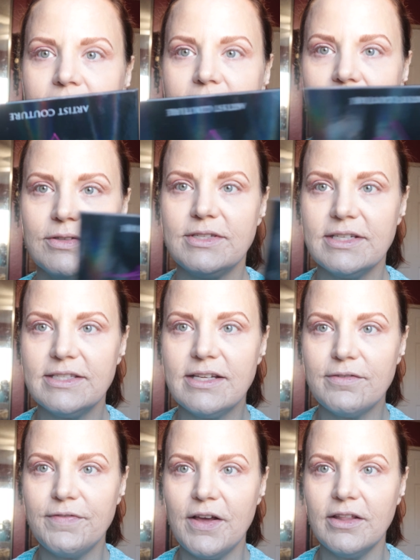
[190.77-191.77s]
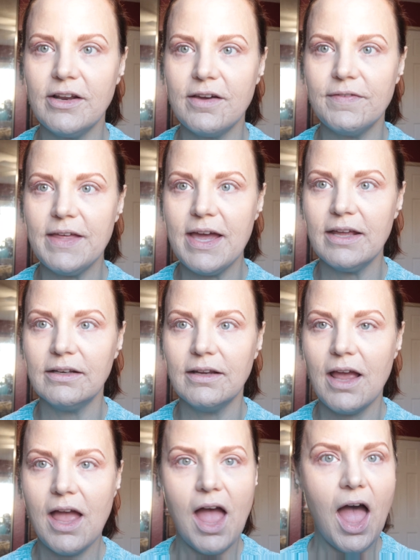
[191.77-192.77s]
Do you see stuff falling off that?
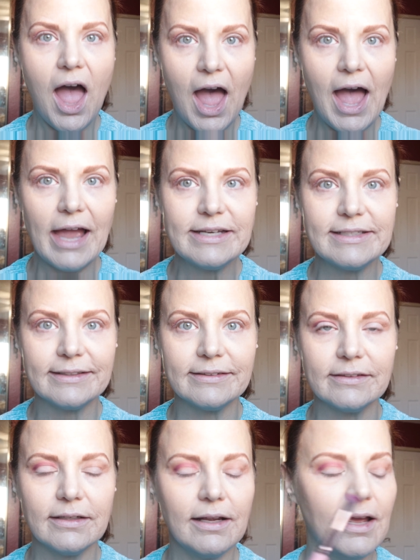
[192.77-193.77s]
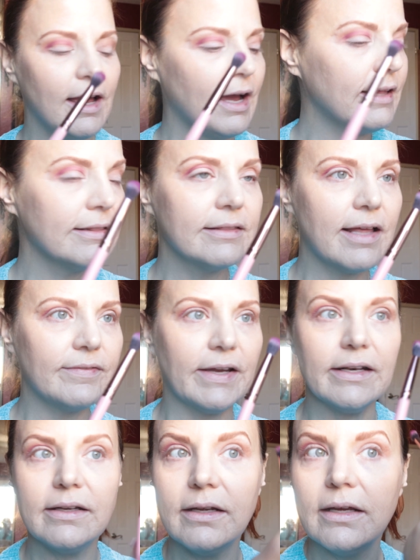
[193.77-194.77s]
I didn't. I love
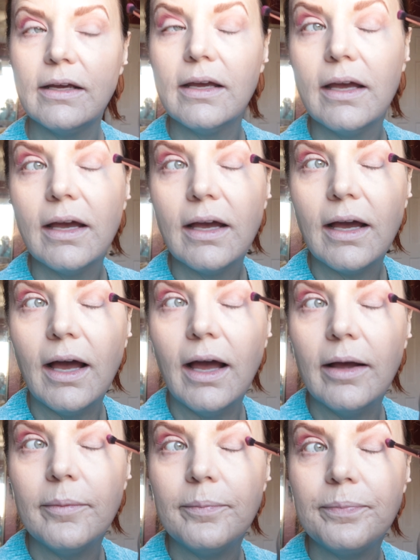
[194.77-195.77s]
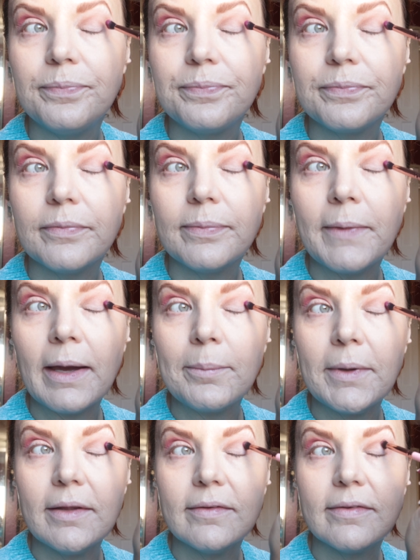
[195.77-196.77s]
it.
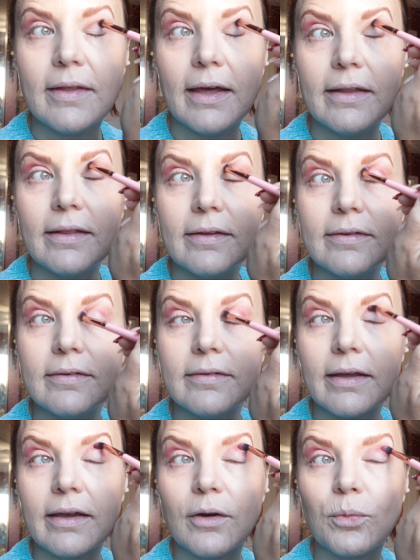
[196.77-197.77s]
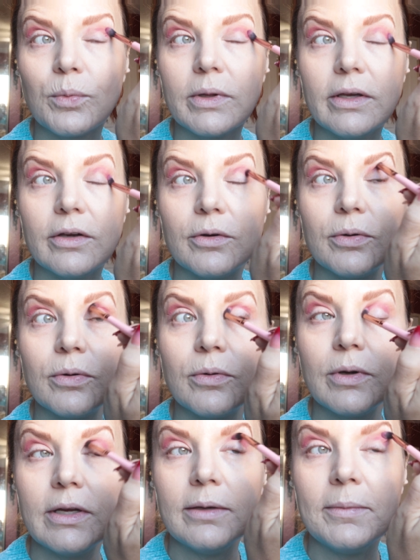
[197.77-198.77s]
That means that this is like a really
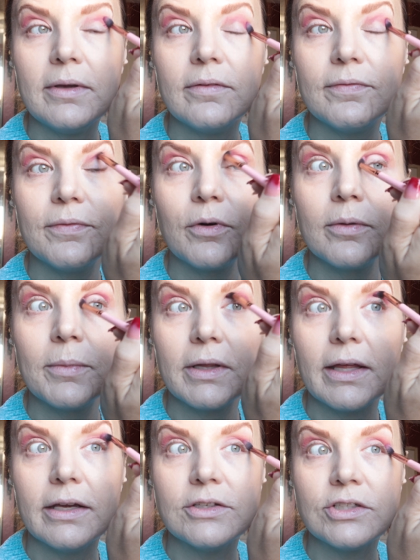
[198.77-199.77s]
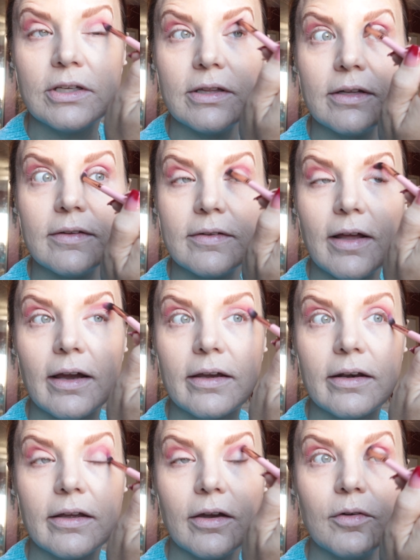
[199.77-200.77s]
creamy formulation that's not
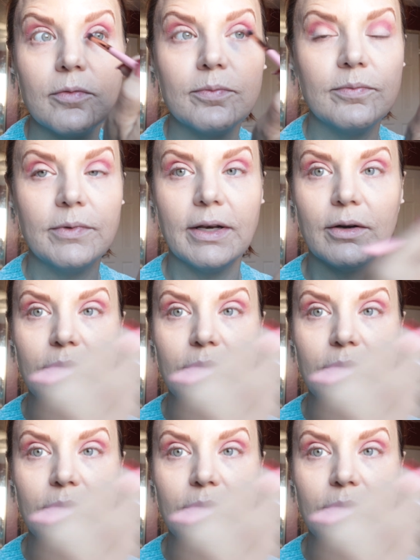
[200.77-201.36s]
going to go, you